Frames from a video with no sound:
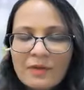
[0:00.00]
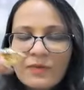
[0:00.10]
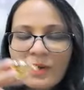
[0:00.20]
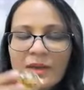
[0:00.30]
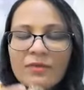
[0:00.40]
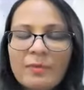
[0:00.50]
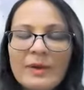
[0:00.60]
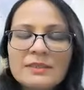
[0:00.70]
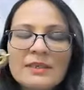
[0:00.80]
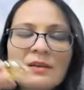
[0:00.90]
I forgive
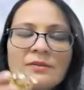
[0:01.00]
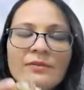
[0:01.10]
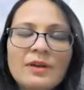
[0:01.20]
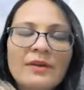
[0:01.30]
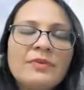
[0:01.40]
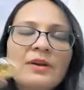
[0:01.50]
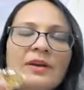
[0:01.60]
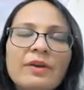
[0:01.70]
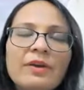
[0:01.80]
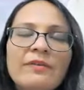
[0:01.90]
myself. I
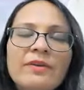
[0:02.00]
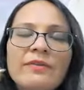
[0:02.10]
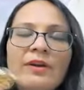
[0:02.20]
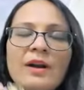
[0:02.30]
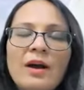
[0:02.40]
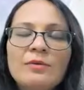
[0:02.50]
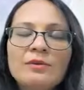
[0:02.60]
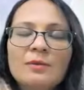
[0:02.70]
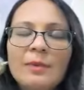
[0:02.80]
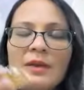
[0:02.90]
forgive everyone
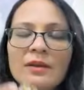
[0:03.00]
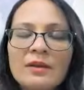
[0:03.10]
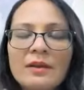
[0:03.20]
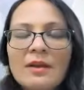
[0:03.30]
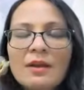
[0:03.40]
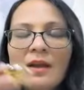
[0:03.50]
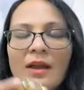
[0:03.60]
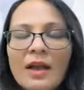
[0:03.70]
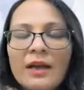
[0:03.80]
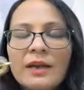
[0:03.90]
around me.
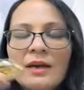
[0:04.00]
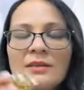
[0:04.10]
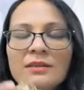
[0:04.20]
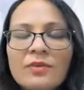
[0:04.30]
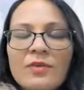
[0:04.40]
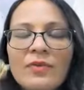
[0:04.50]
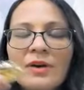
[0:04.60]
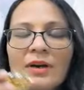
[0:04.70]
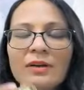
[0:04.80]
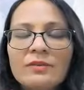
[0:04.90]
And I ask for
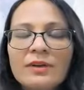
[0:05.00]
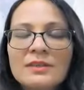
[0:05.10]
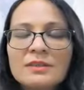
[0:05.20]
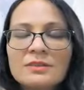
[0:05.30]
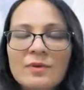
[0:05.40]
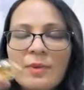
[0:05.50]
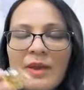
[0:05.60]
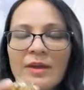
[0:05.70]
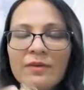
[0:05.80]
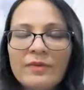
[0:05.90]
forgiveness from
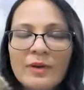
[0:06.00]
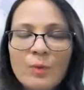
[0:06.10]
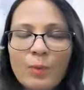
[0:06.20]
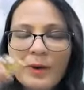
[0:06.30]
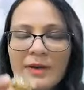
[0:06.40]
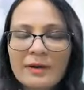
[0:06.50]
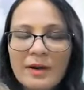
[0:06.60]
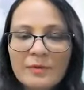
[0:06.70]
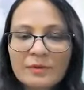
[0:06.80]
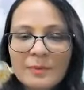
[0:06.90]
everyone
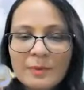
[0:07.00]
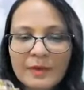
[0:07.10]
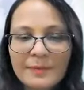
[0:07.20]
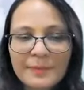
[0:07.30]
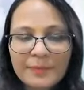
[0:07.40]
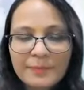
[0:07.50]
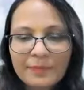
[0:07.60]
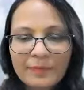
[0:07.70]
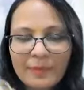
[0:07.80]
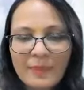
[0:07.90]
around me.
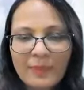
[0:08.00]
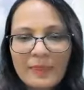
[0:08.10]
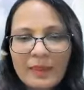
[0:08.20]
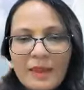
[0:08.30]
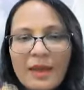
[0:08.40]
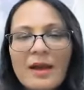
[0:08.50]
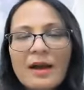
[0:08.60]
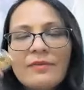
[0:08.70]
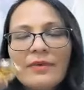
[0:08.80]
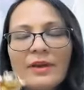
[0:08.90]

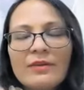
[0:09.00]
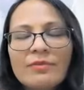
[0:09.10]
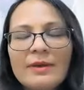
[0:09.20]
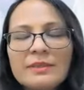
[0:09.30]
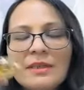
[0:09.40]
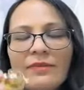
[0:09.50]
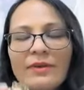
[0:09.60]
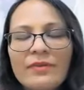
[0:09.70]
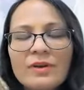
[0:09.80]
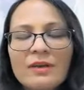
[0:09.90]
I forgive myself.
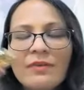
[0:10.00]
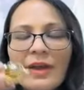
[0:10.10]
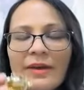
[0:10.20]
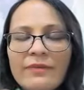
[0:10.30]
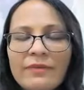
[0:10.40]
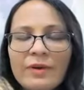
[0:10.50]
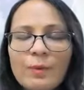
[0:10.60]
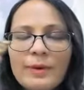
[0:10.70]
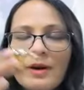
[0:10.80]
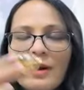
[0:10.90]
I forgive
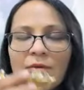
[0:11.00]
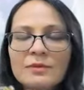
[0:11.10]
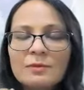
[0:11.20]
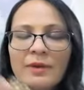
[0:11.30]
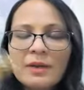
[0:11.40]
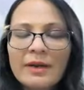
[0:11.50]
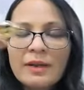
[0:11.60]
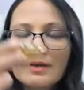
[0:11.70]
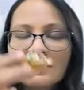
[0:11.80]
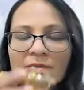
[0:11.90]
everyone around me. And
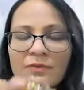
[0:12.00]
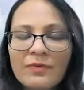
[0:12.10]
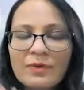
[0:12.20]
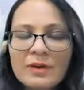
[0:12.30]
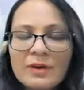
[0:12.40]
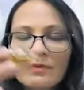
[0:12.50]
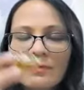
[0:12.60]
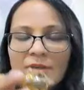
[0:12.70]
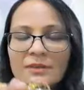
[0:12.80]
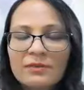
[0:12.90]
I ask for
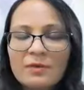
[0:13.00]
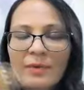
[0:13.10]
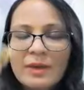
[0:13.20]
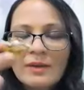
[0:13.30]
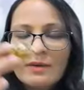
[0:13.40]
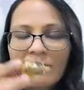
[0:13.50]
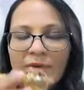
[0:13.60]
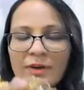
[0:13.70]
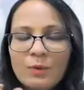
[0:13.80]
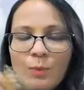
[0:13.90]
forgiveness from
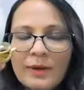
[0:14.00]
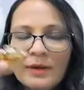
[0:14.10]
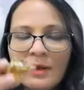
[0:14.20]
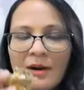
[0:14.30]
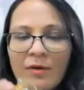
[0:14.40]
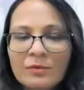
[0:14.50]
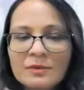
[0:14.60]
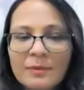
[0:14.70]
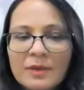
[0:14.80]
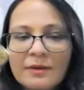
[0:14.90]
everyone
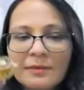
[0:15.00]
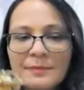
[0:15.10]
around me.